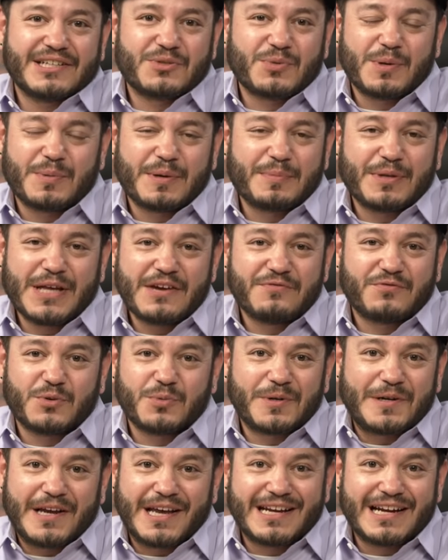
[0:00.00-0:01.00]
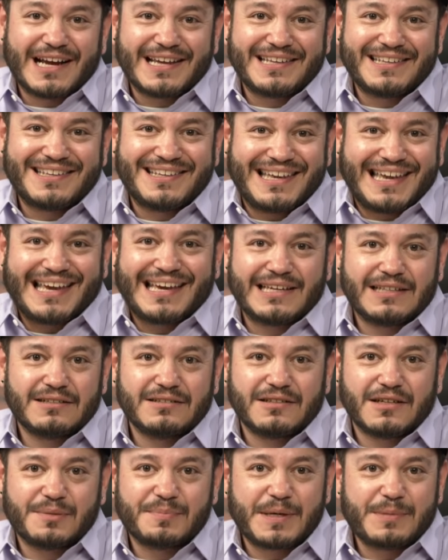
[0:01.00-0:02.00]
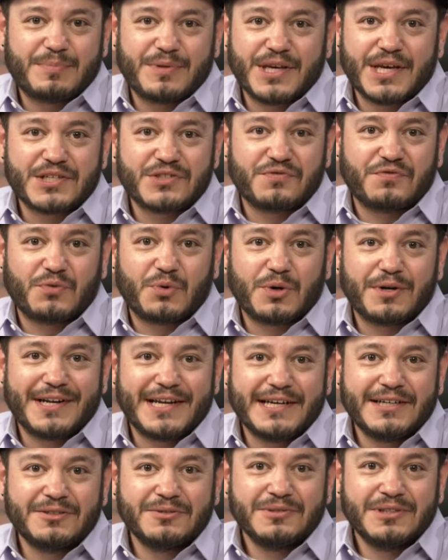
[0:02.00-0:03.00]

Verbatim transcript: I just want my platformer, and I can't on my PS4 now.